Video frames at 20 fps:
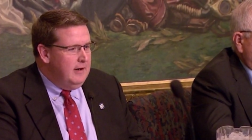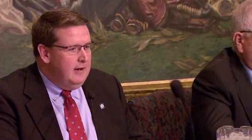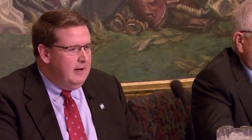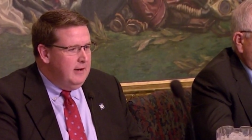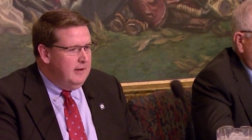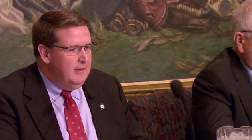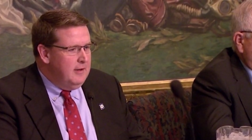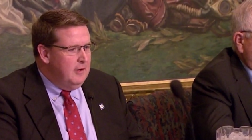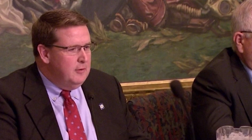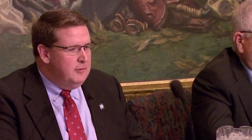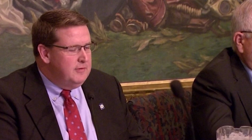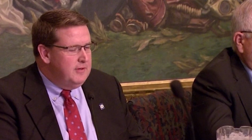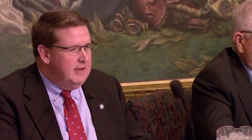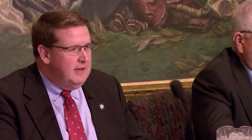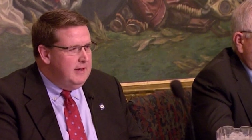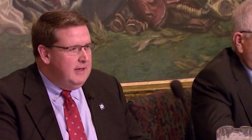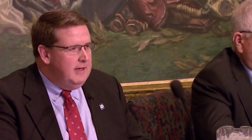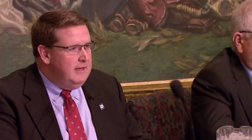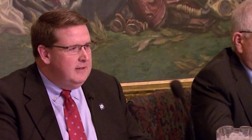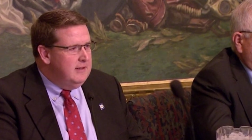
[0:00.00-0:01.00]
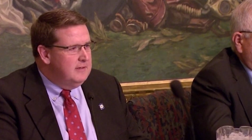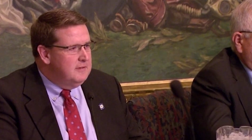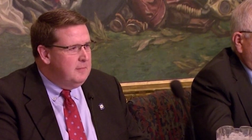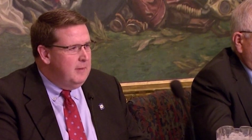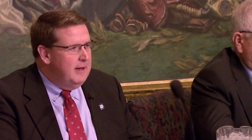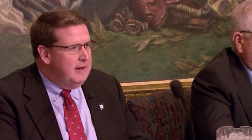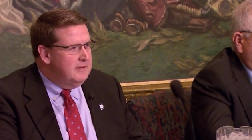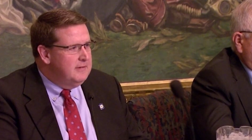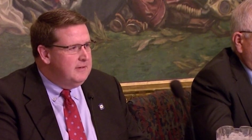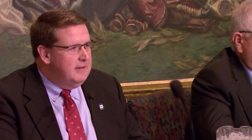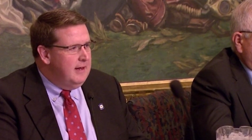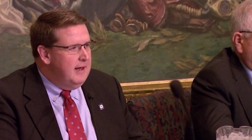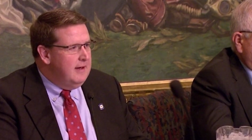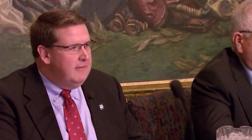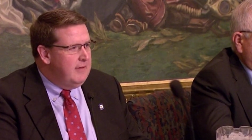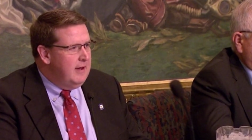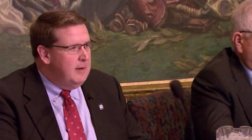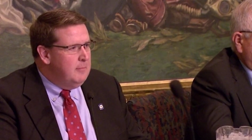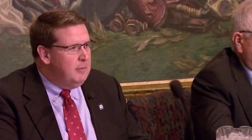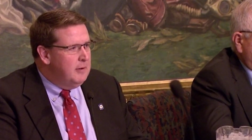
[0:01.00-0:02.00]
uh, those that need this medicine
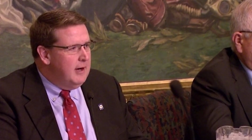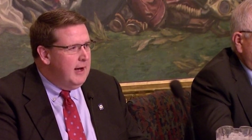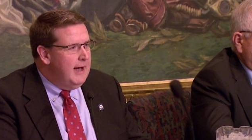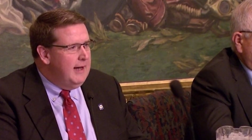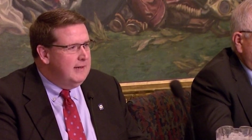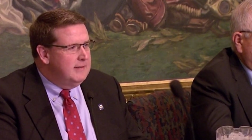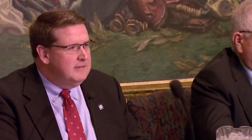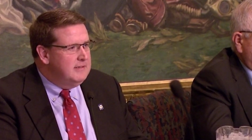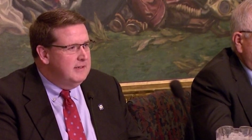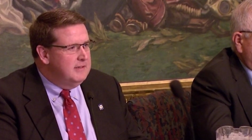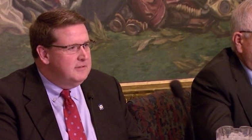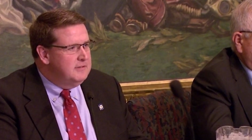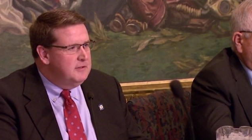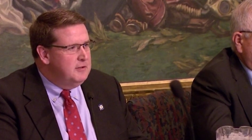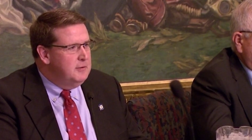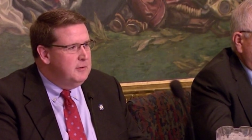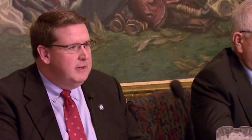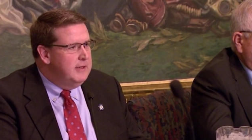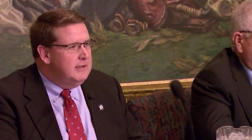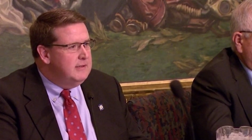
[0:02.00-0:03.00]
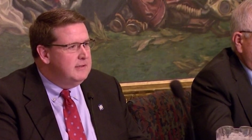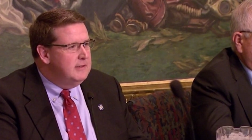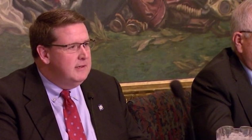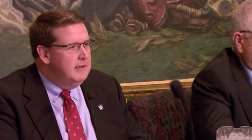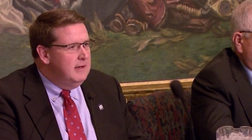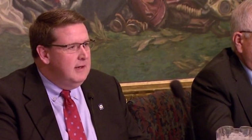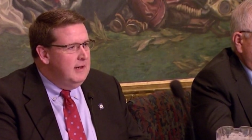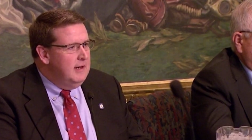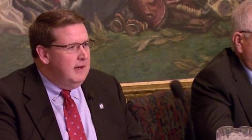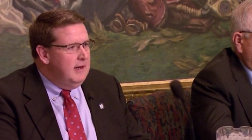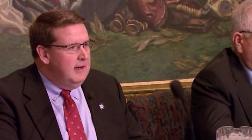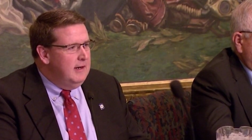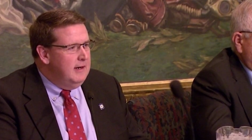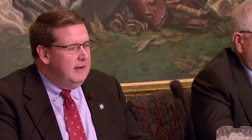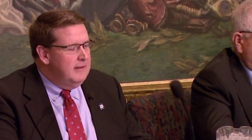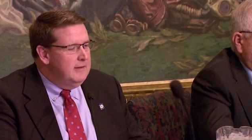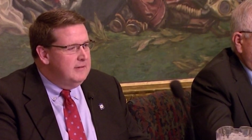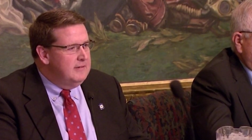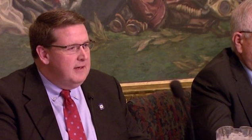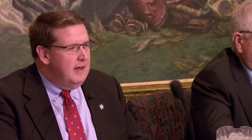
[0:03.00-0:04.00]
have ample access to it, uh, and
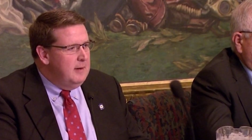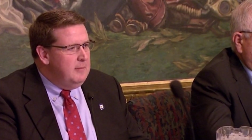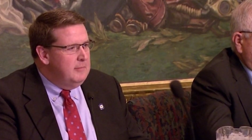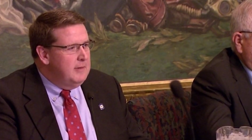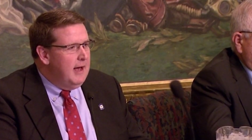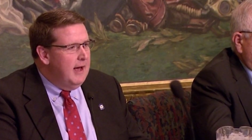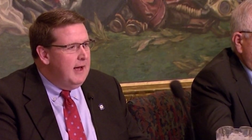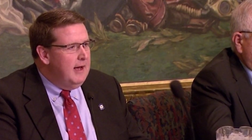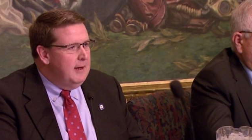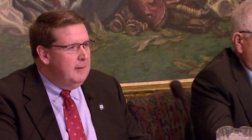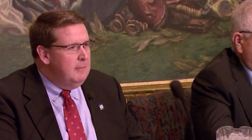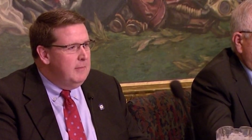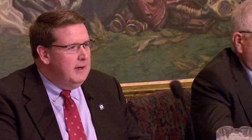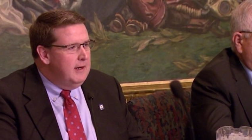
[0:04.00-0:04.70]
at the same time